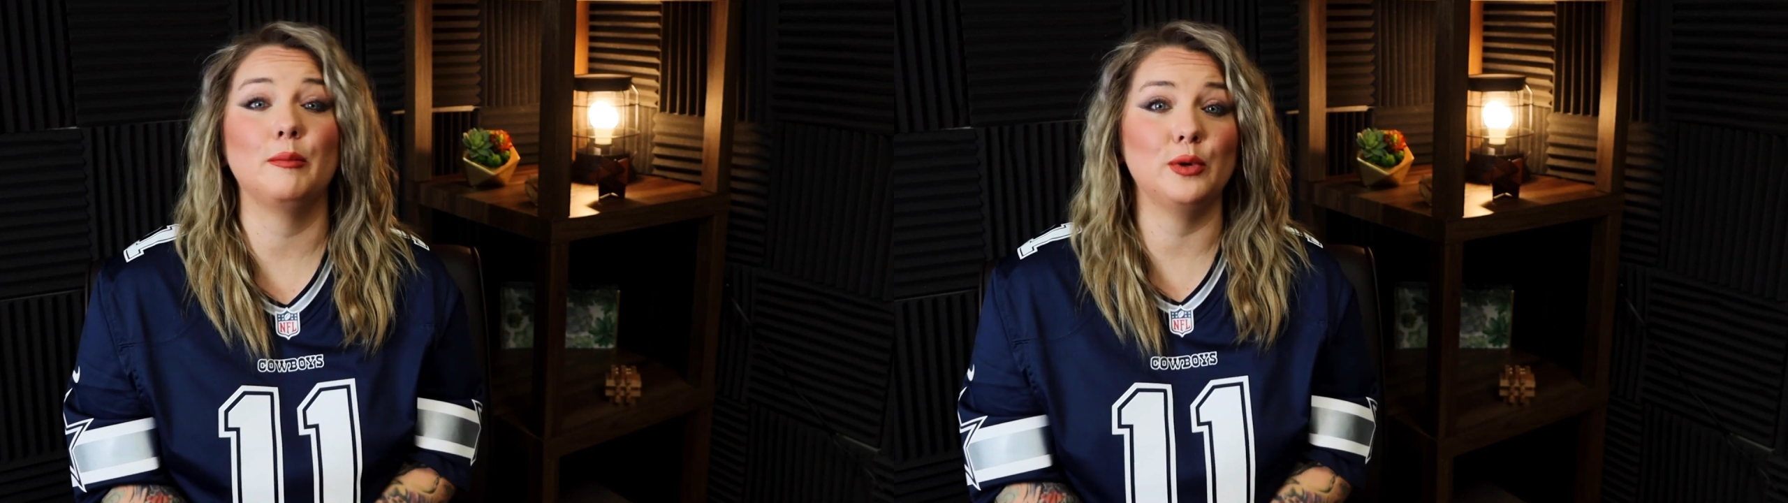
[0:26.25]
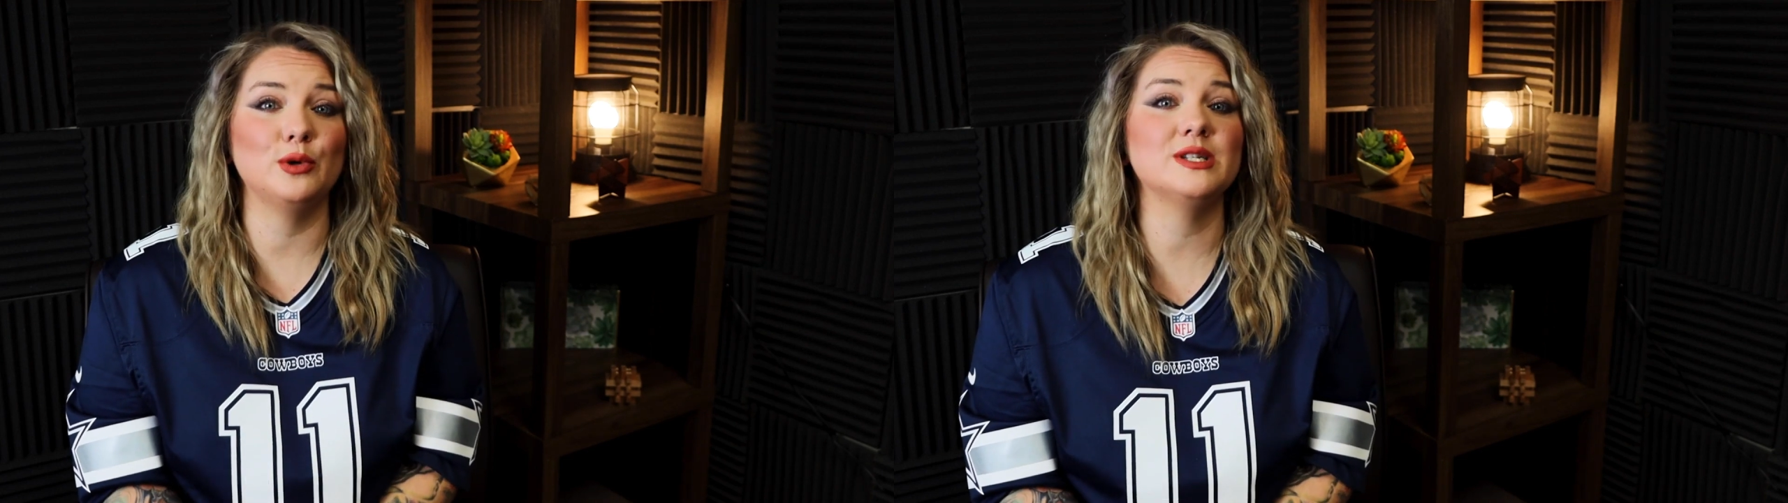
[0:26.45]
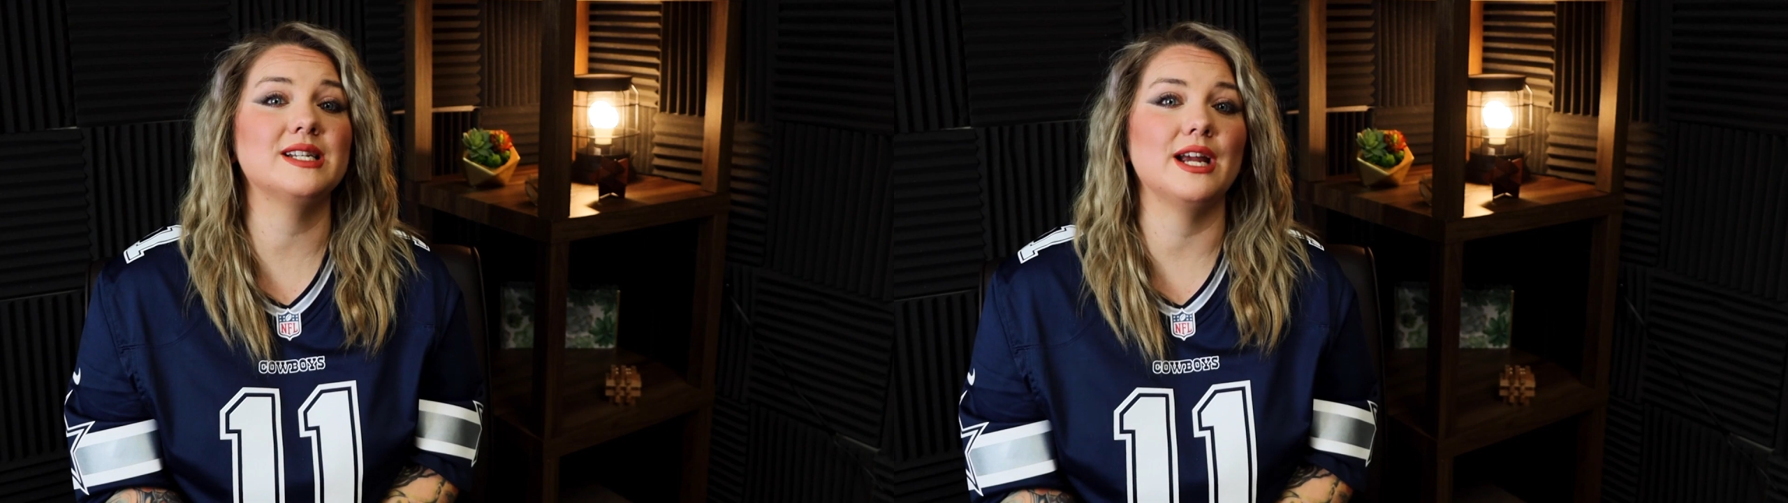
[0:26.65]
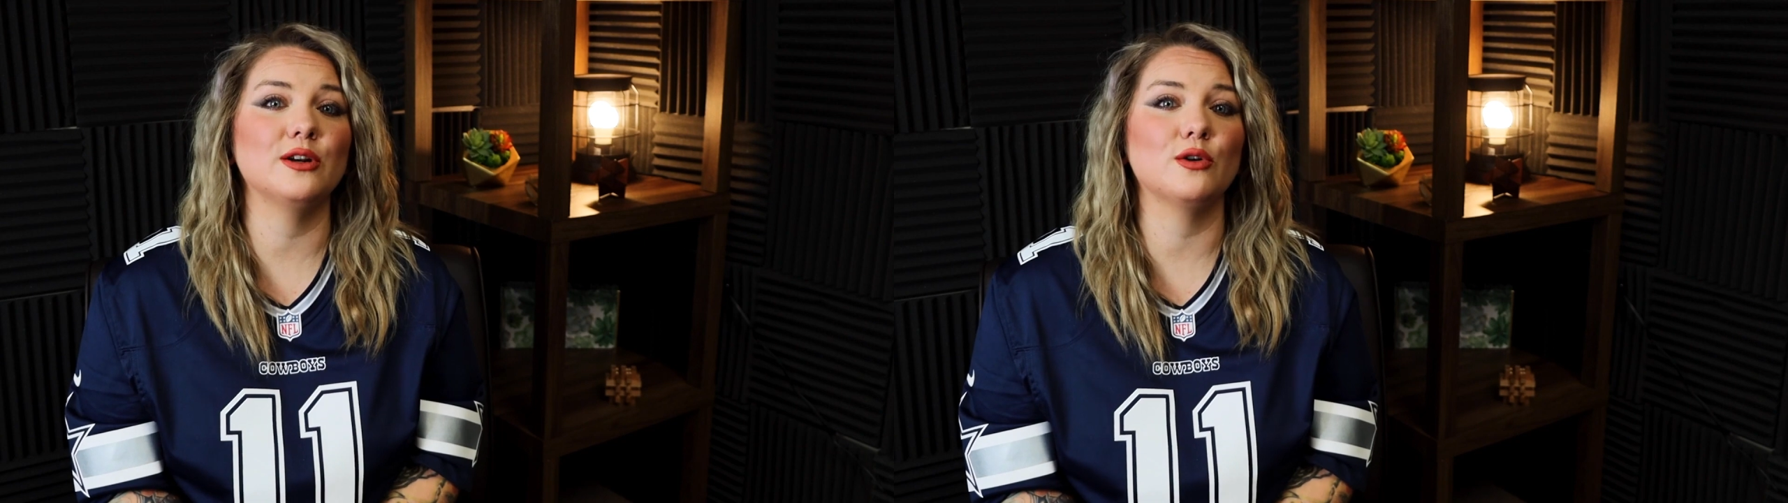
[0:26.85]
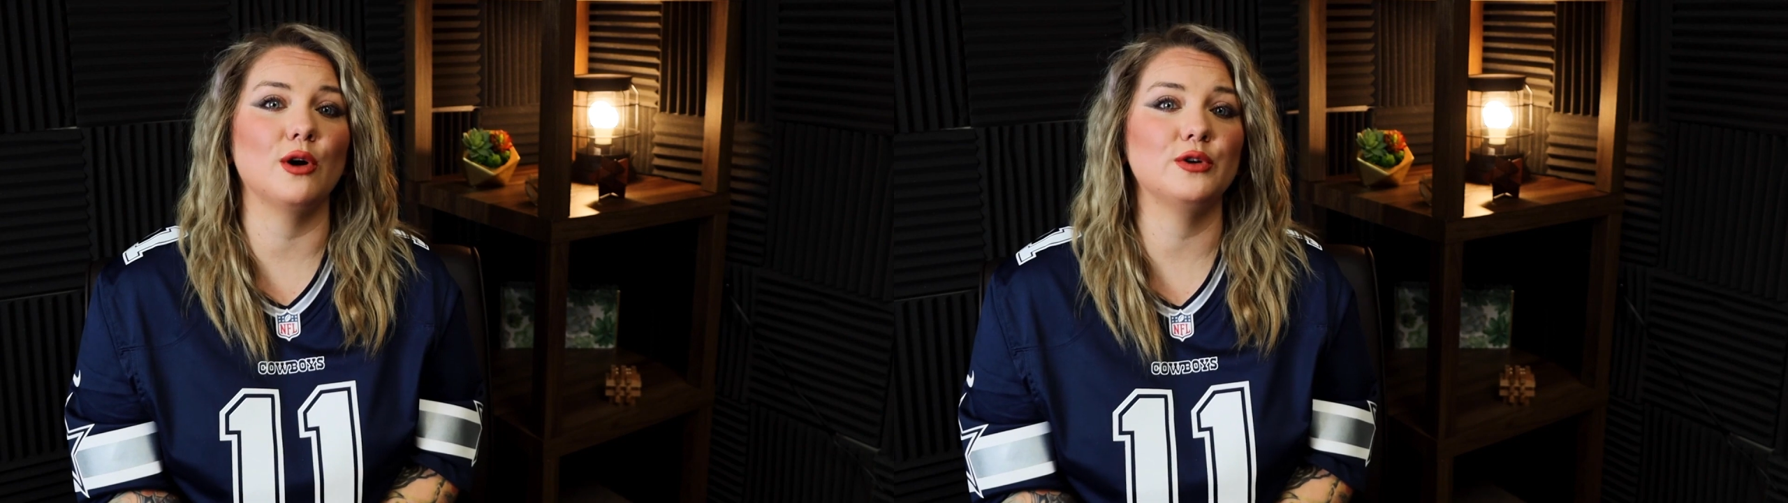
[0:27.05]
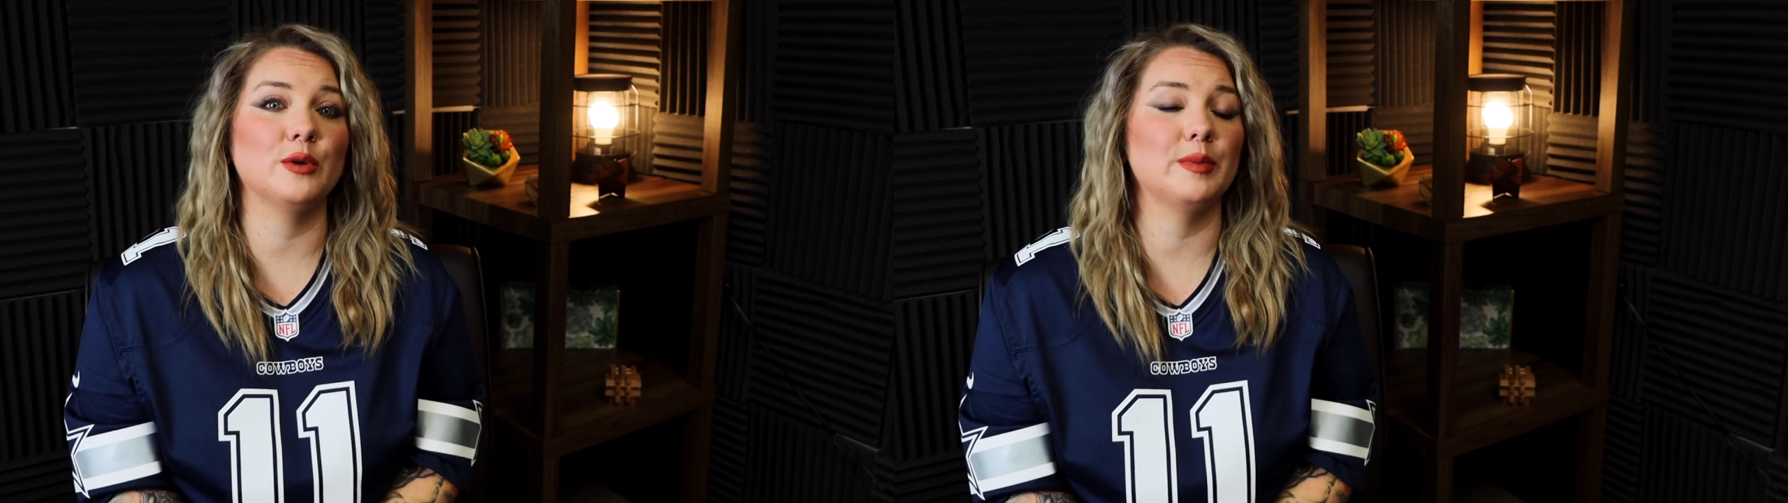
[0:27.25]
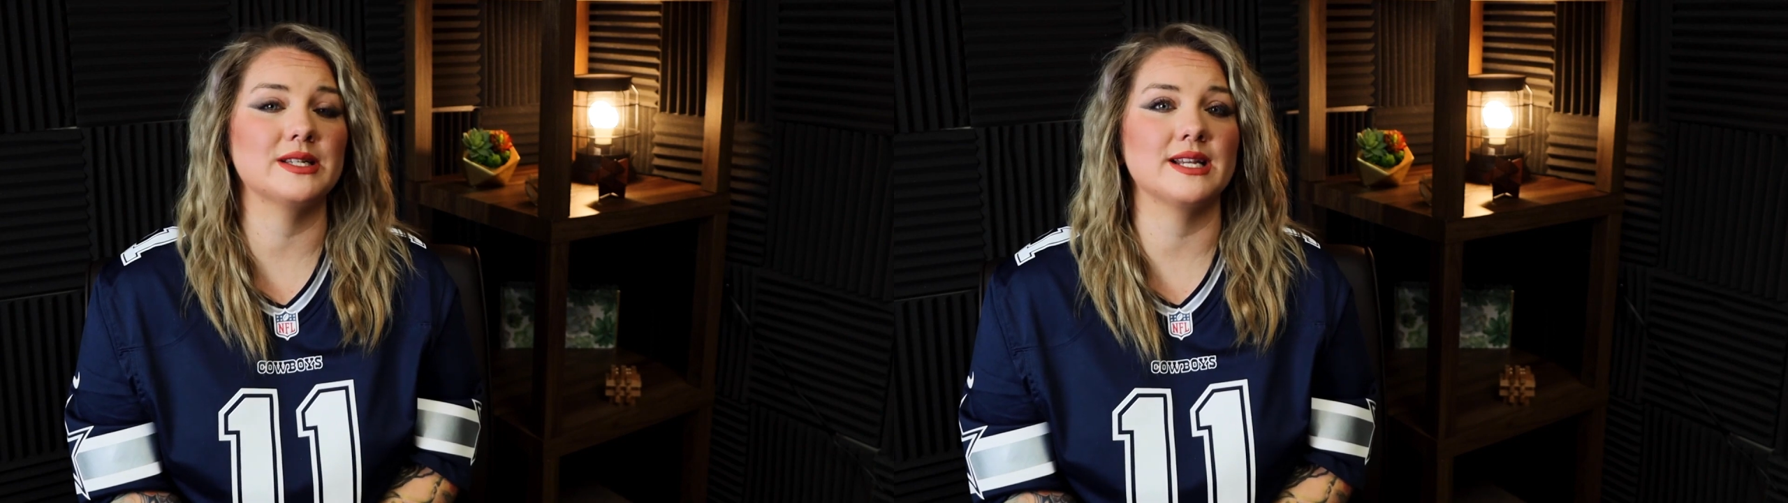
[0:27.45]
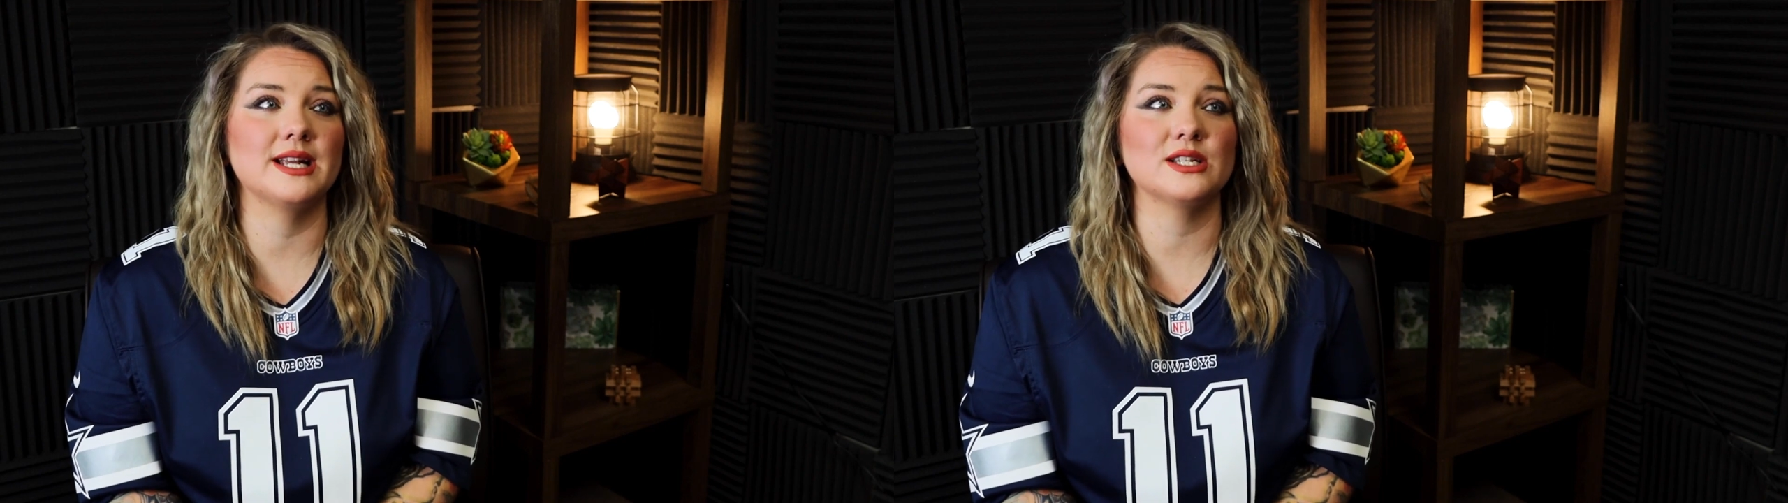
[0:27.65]
boost and grow your
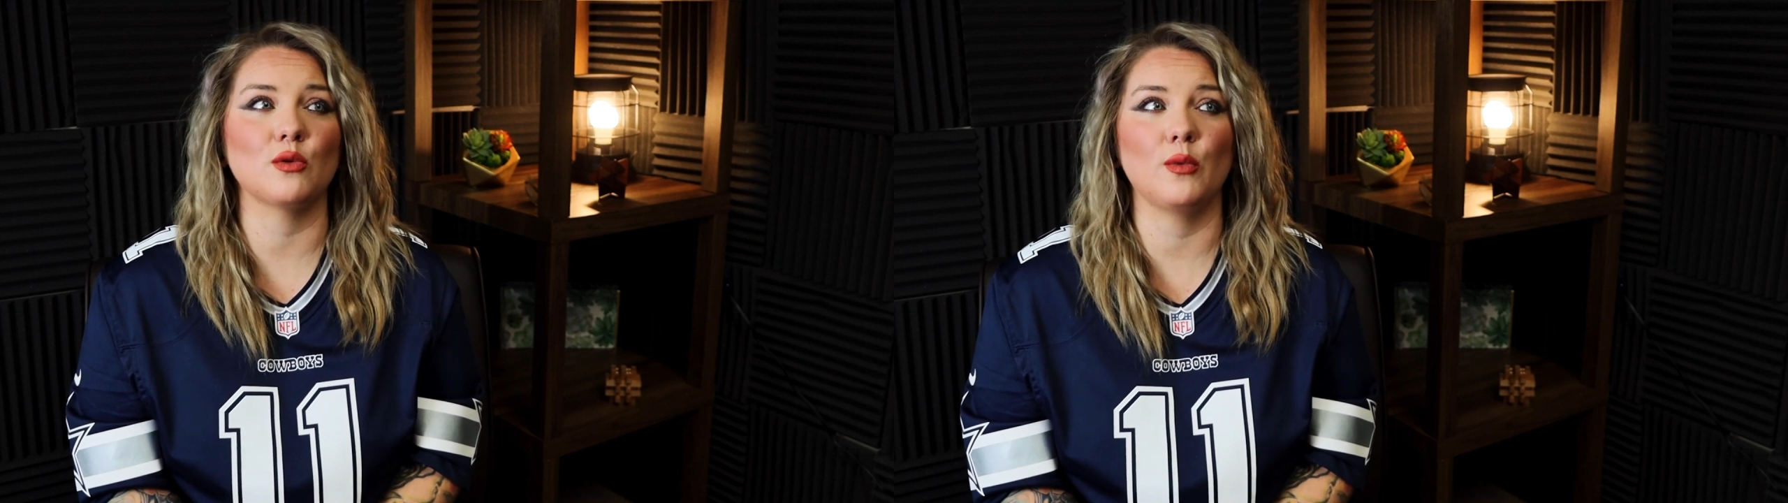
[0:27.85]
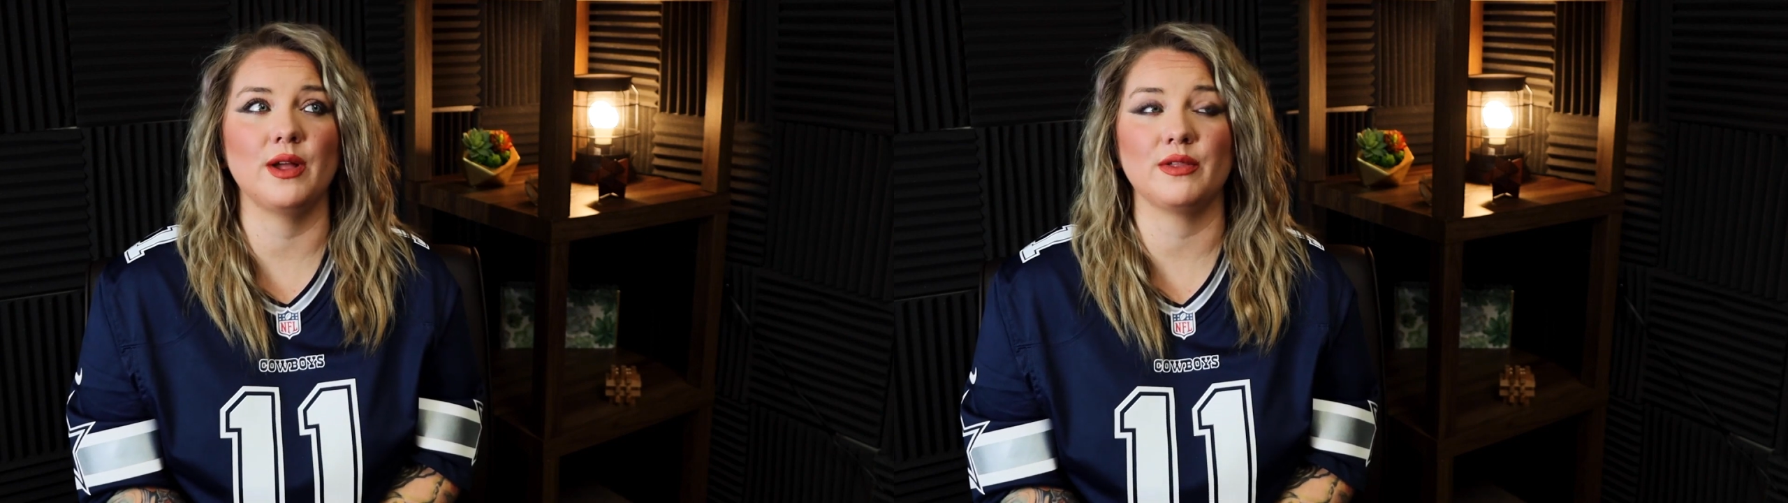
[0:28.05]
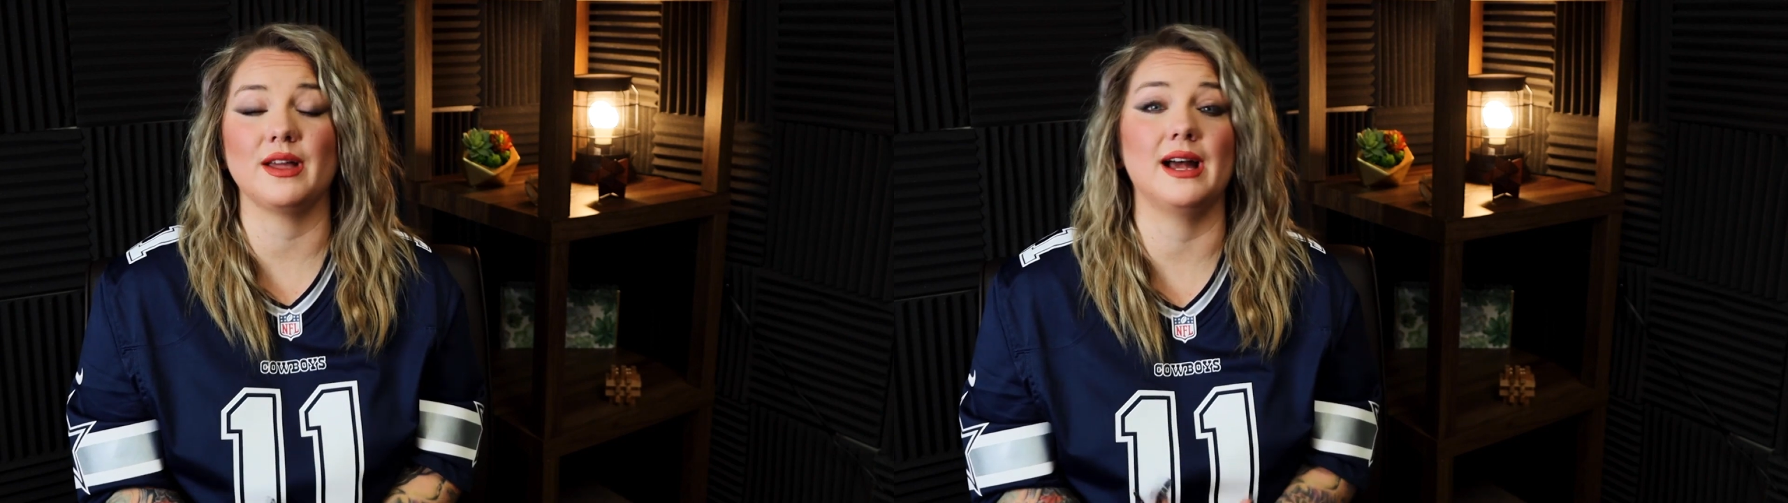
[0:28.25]
business with